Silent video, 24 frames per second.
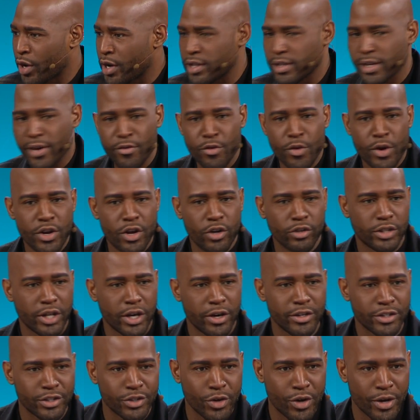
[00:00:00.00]
Does everyone know
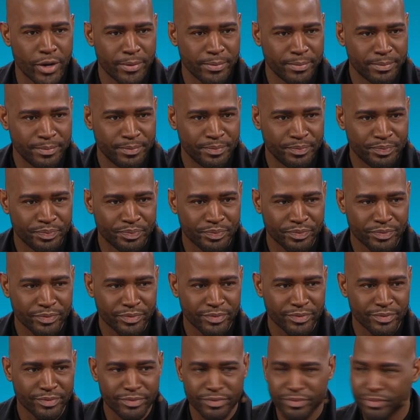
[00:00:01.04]
Tara's story?
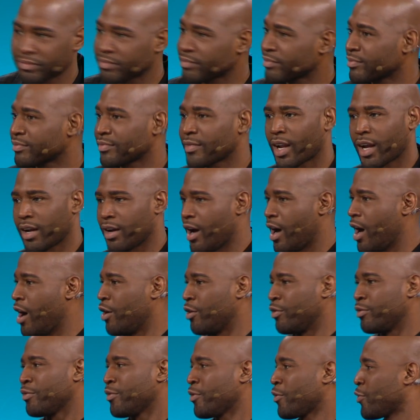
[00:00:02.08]

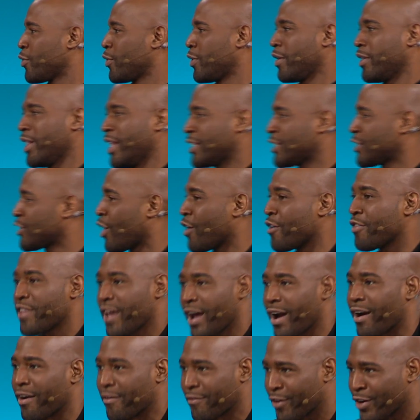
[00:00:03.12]
Oh, well, let's start
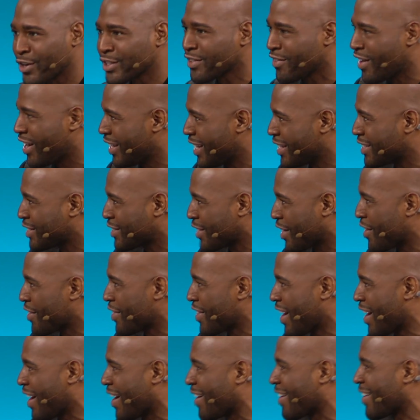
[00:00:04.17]
there. First of all, let's start
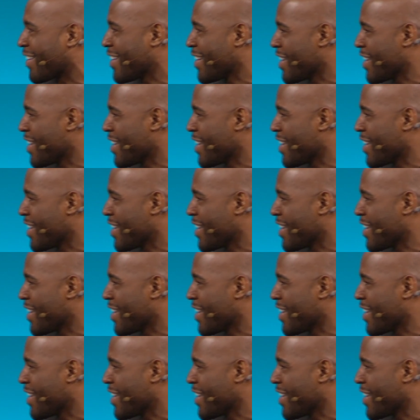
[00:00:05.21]
there.